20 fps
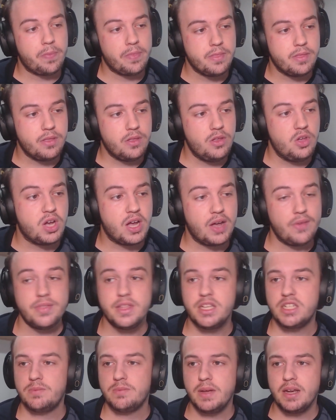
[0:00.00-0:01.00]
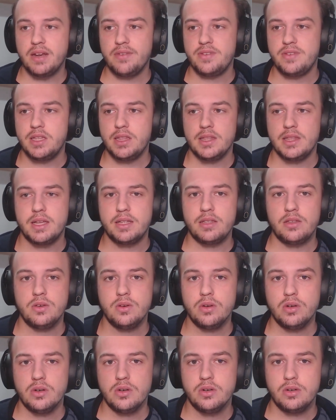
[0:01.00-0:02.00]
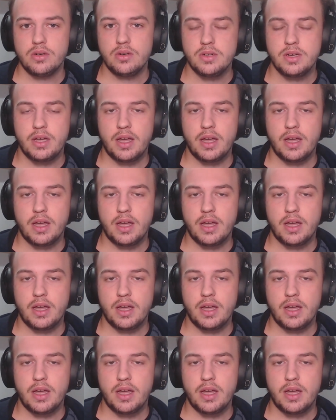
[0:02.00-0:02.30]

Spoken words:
you have this benefit that you